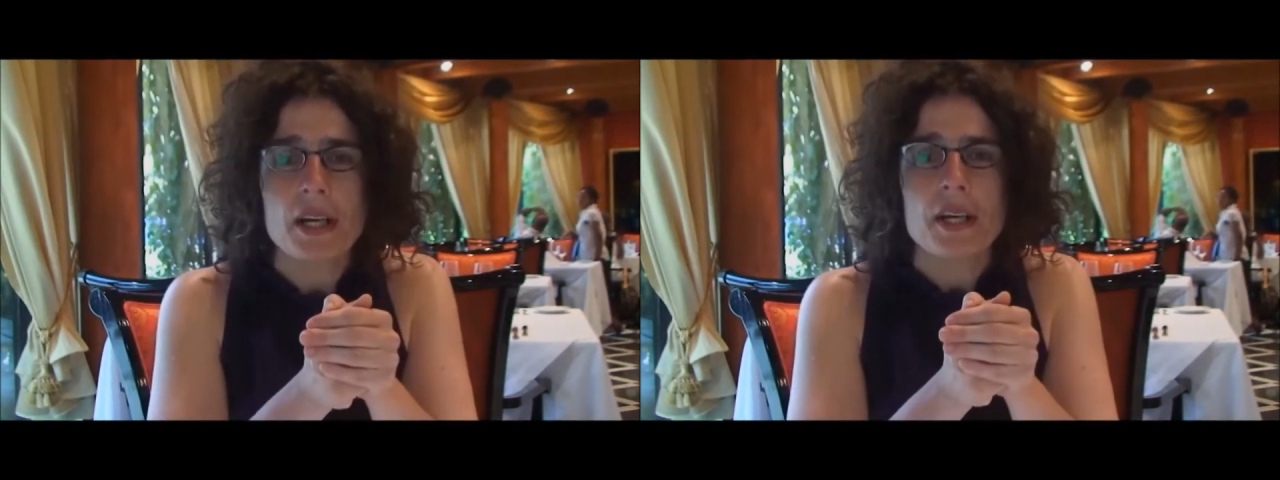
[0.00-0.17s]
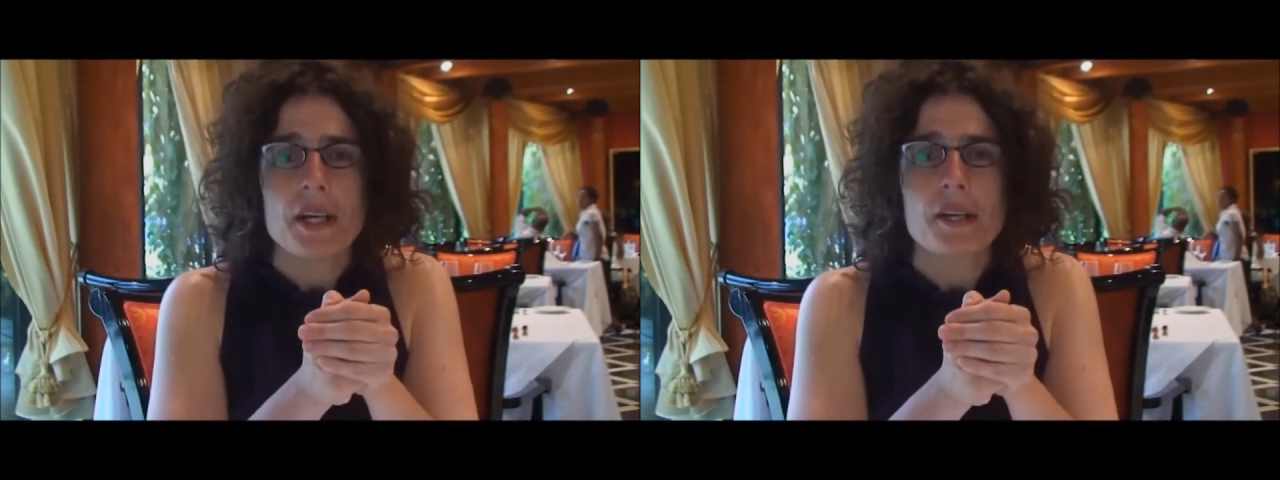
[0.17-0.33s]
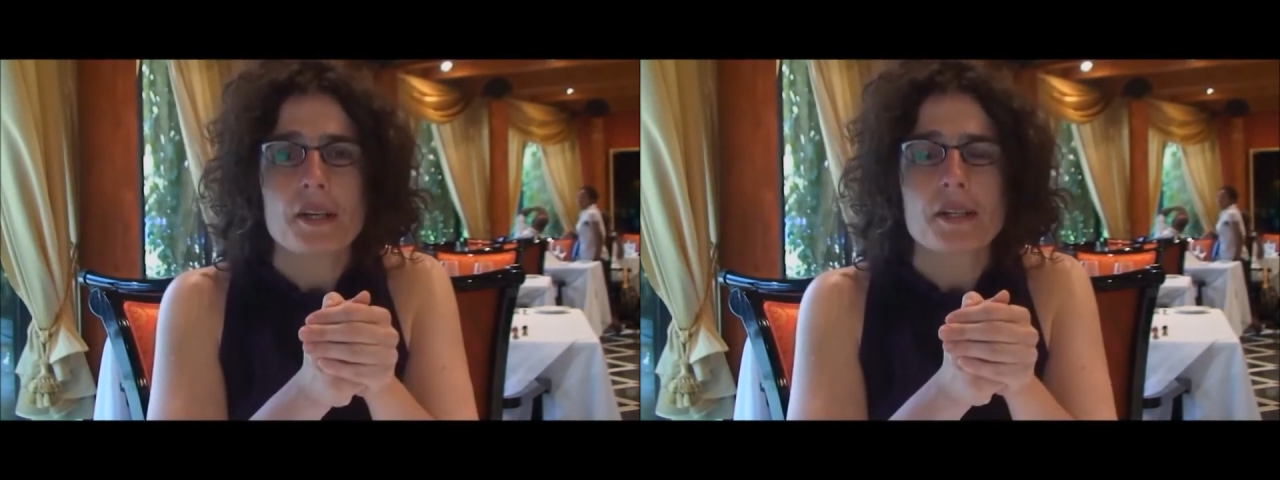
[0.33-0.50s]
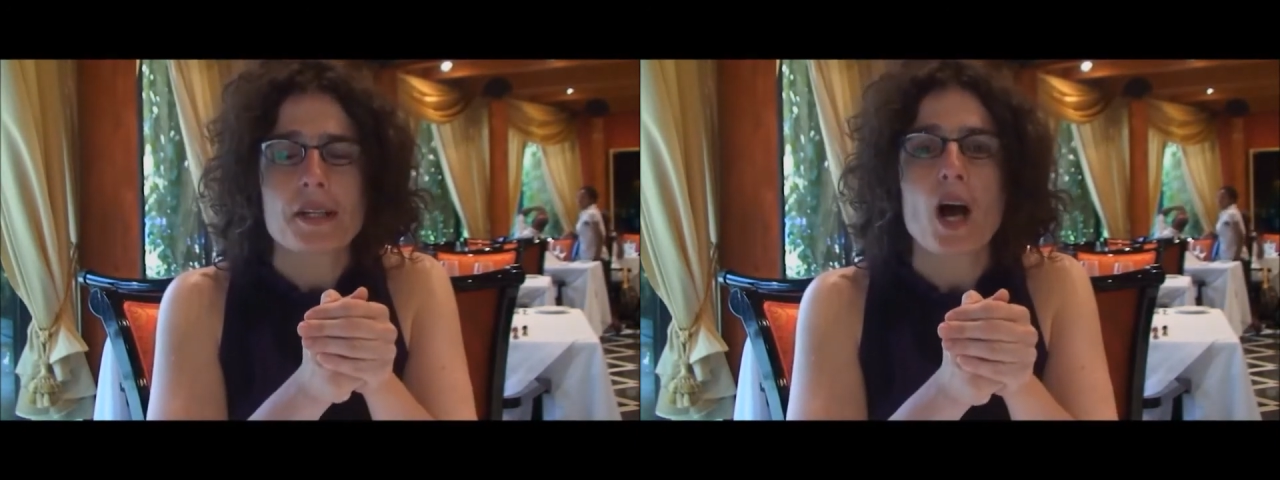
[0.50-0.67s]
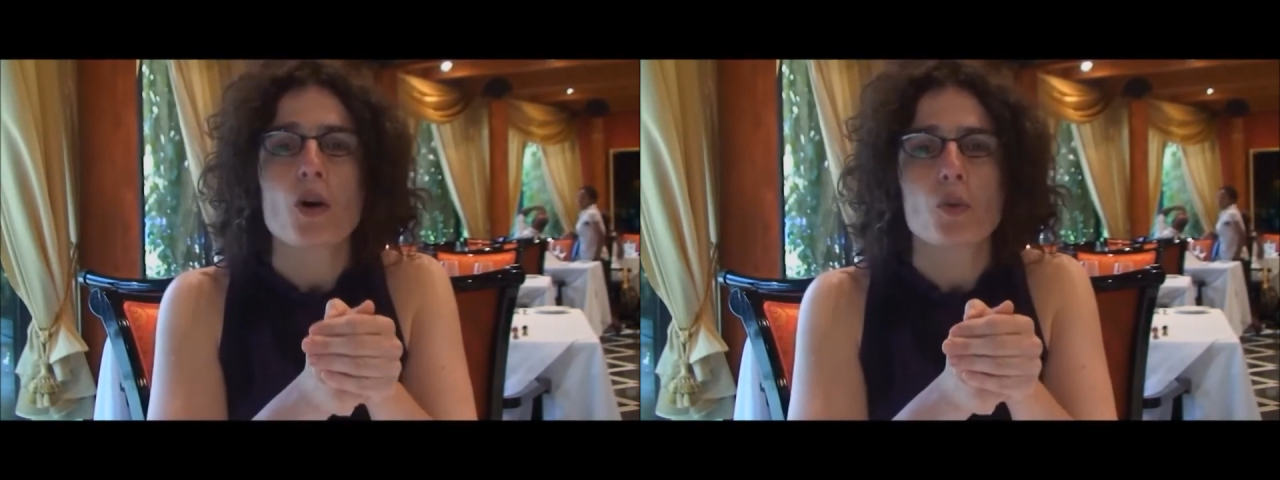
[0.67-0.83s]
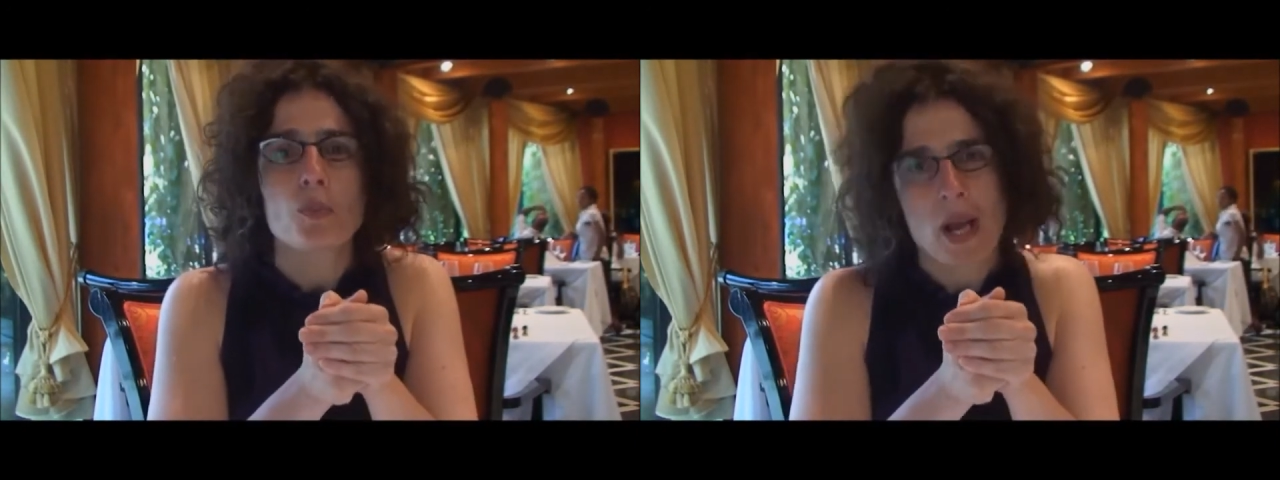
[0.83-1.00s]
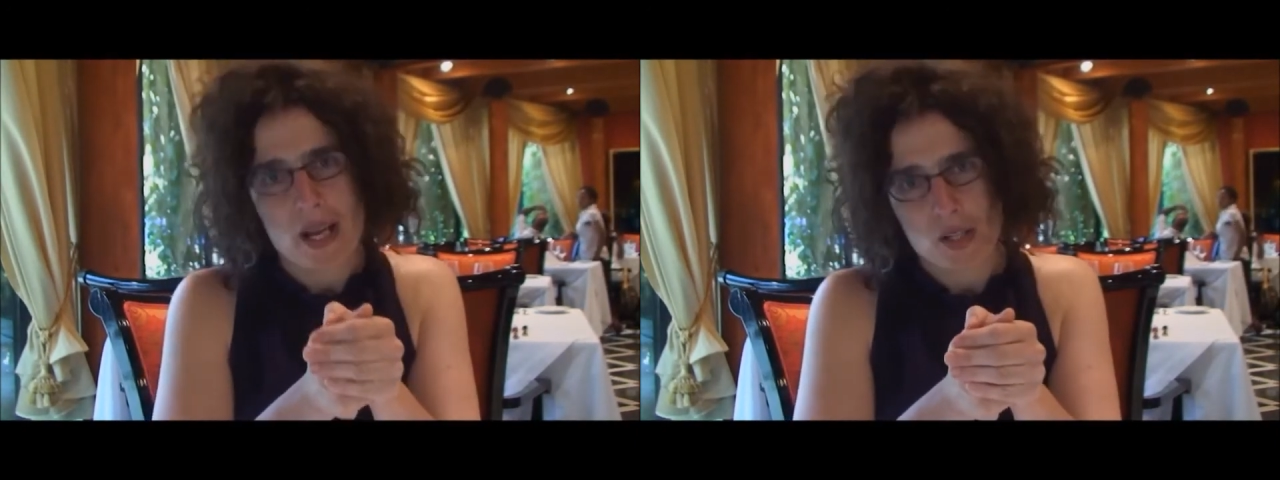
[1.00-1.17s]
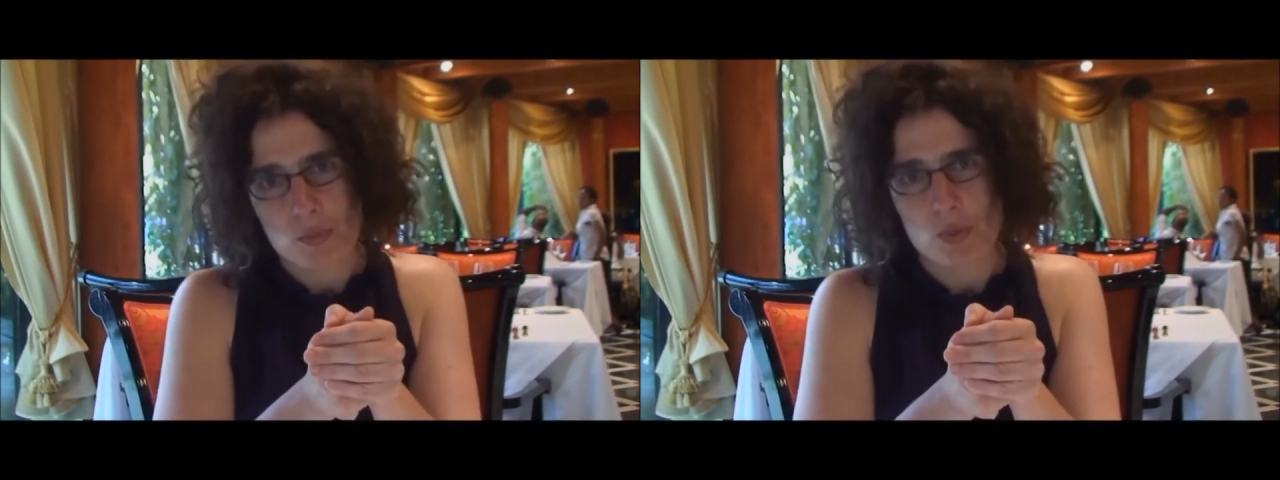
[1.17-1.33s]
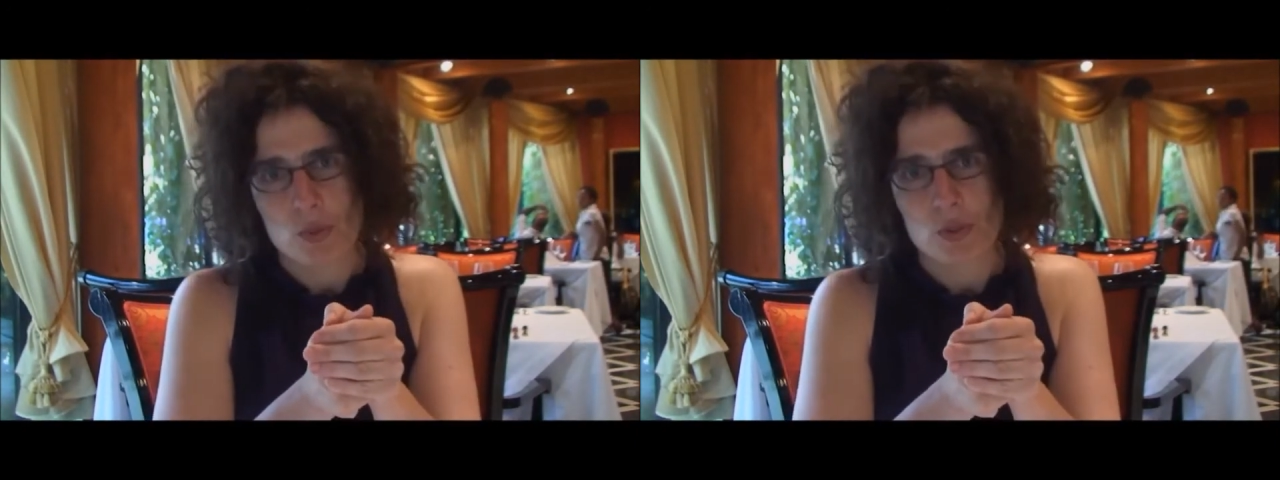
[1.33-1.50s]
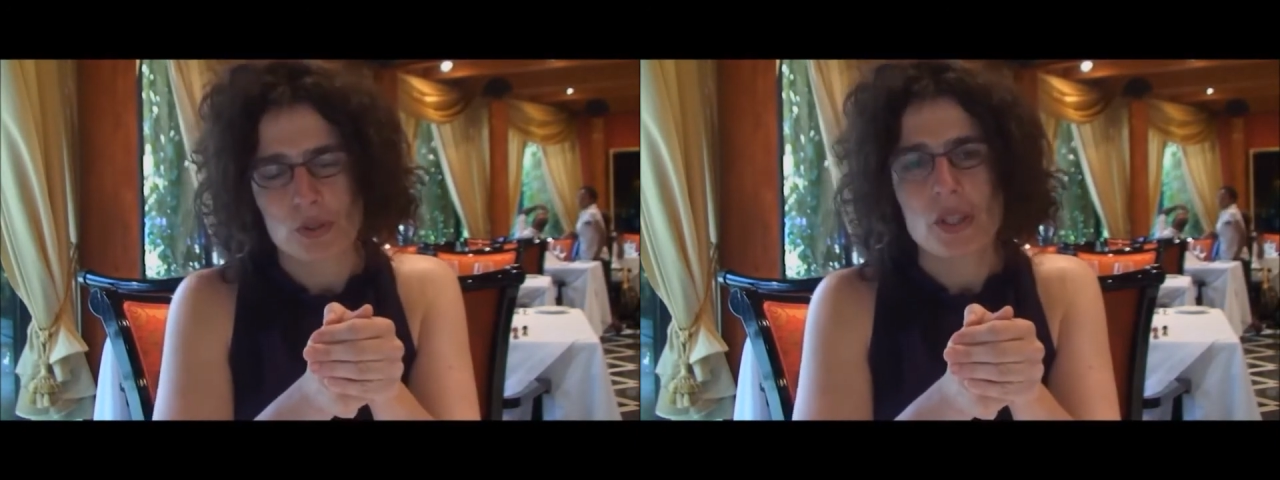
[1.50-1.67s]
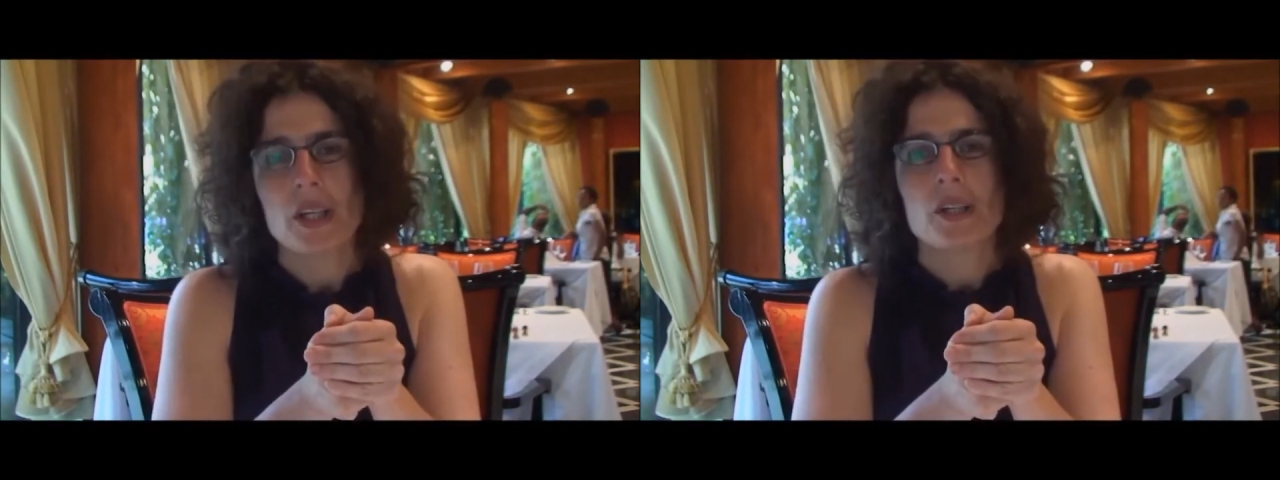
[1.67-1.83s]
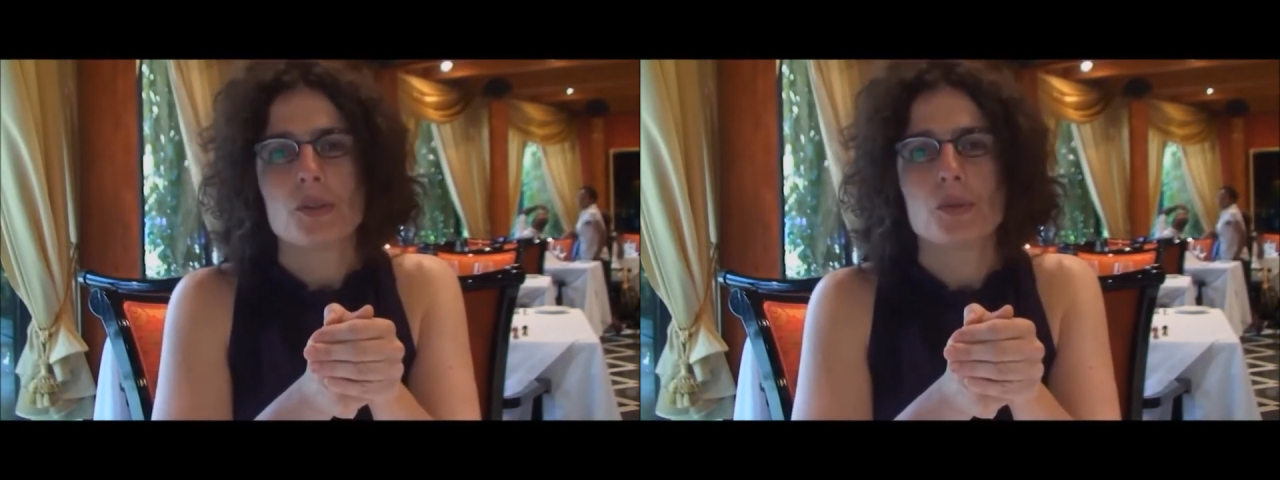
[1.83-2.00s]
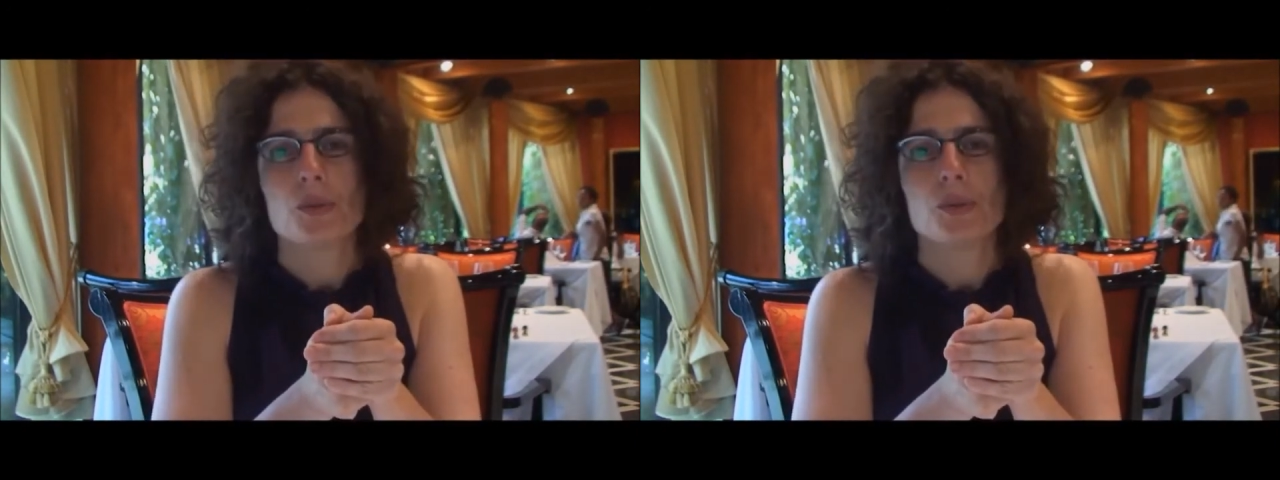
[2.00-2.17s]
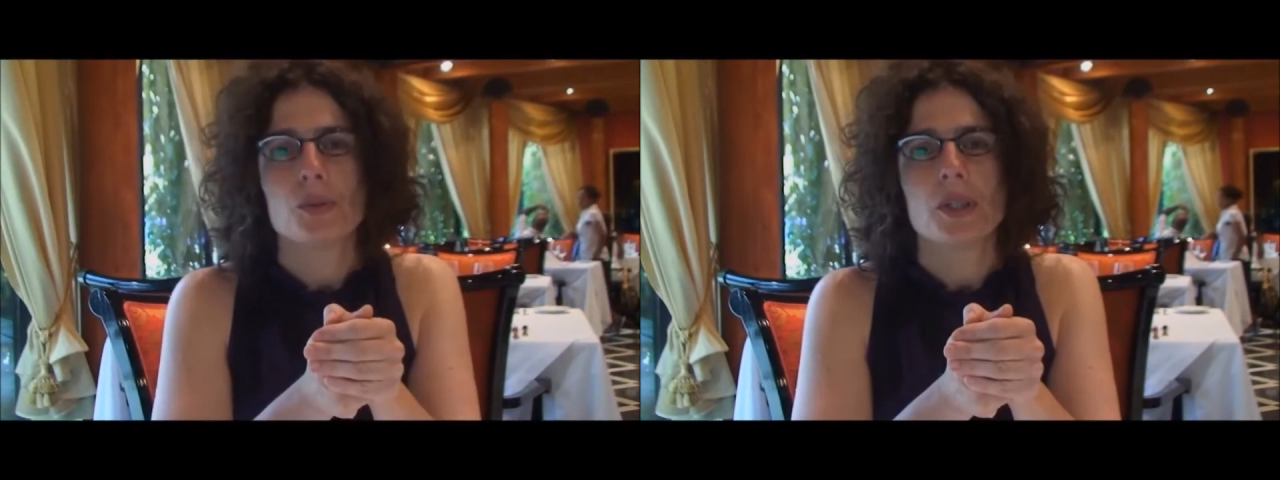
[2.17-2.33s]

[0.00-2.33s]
is our passport to